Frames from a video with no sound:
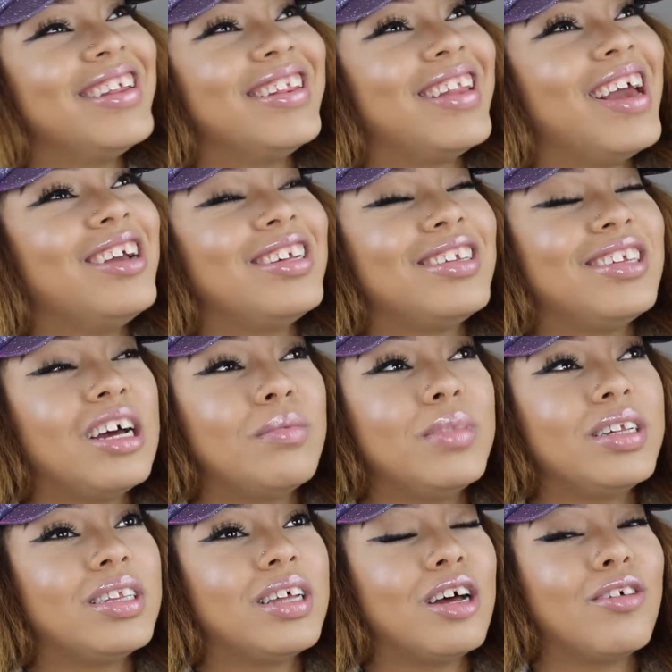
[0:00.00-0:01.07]
they used to tell me
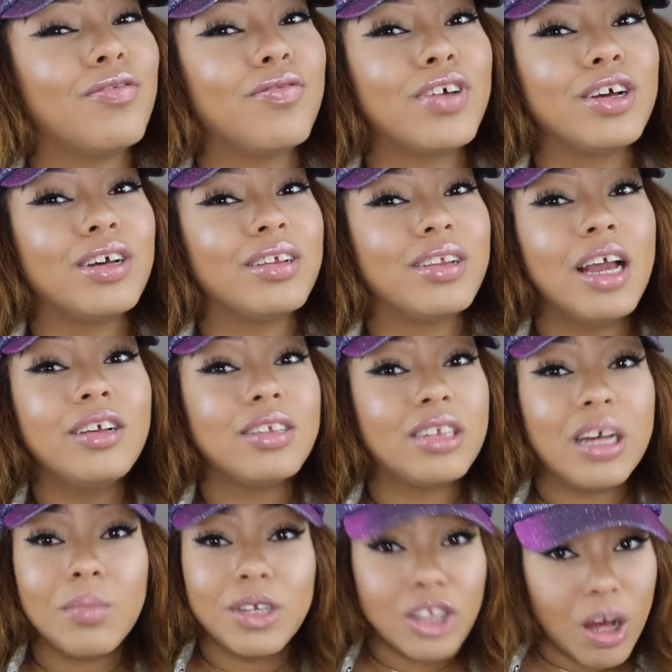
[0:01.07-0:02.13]
stuff. They used to
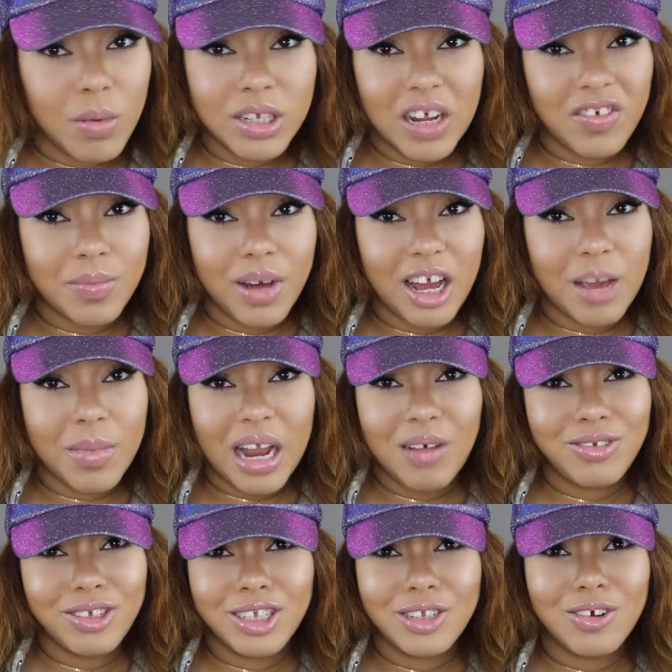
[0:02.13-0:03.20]
tell me so much stuff about him, and I
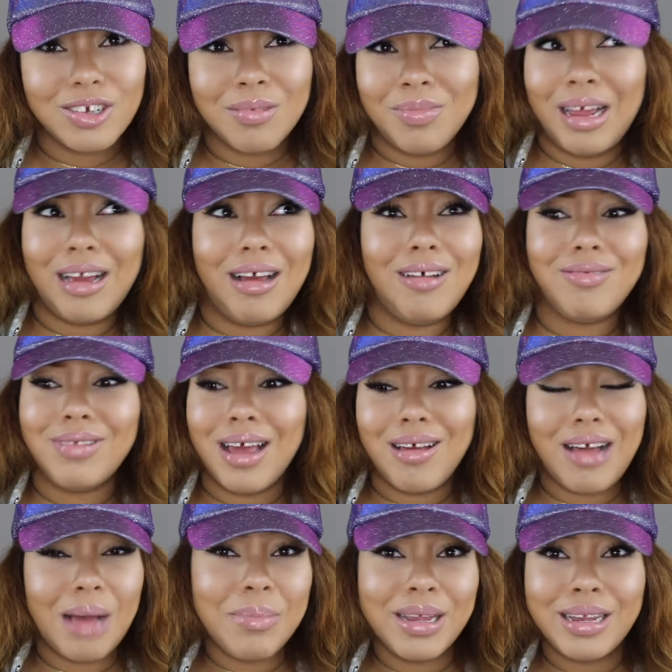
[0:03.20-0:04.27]
was just nervous. I'm like, oh no,
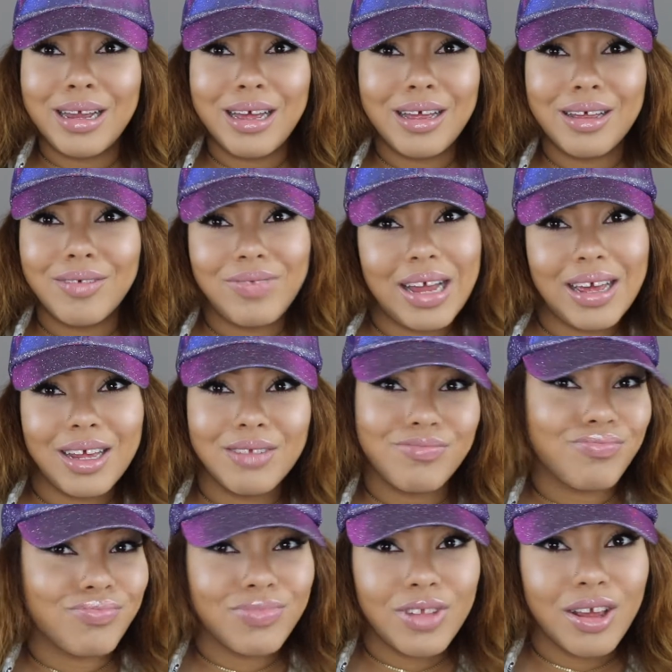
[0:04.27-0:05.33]
I'm in love. Like,
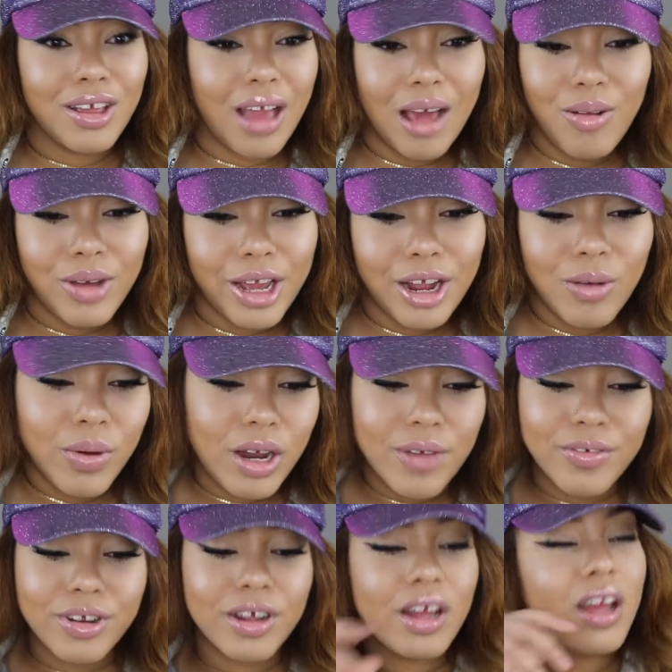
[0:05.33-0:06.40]
I don't care,
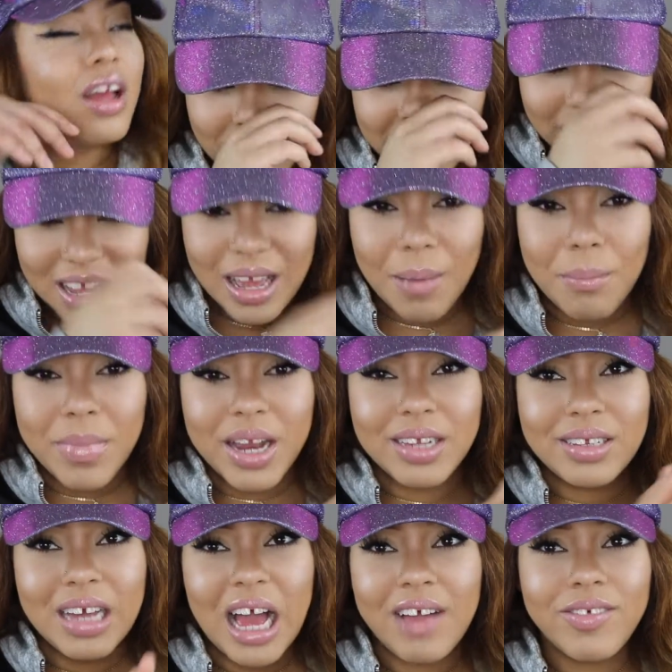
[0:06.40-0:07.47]
whatever. But he
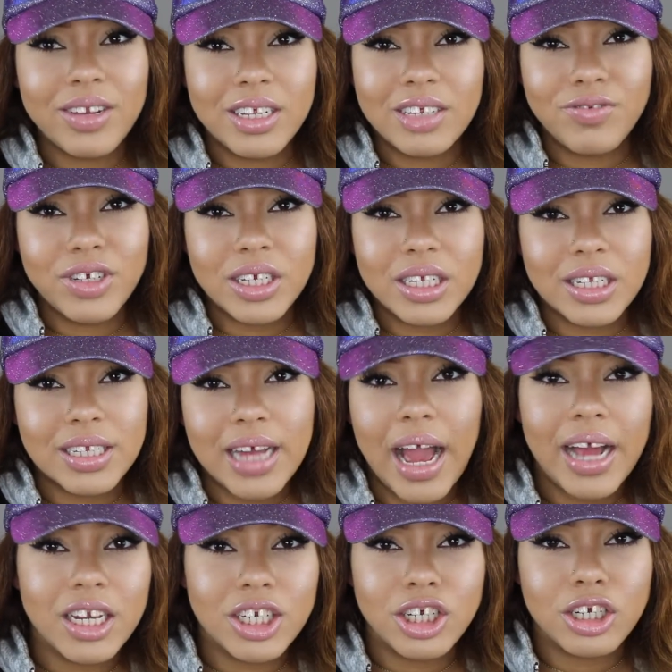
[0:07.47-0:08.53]
admitted to having this freaking
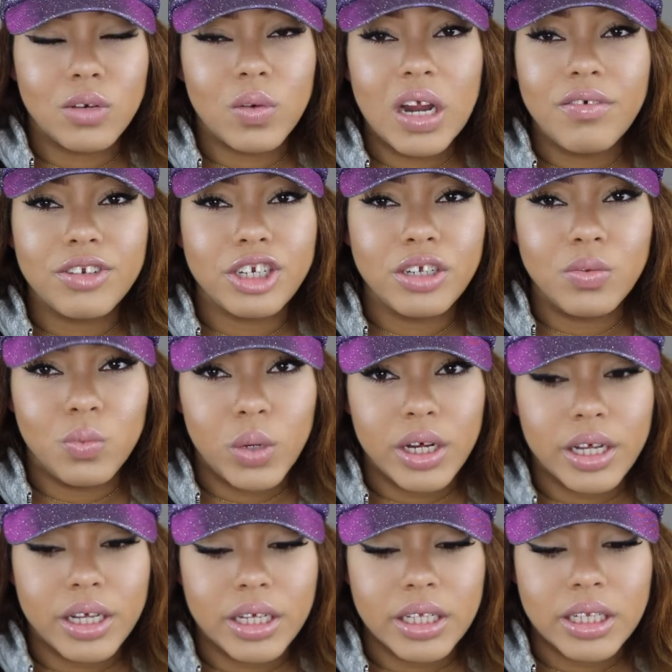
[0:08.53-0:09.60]
side chick or whatever she
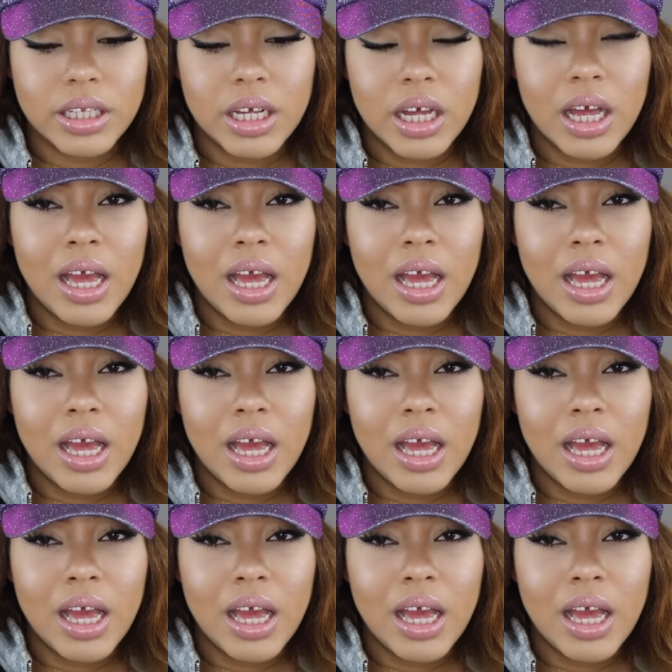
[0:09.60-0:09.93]
was,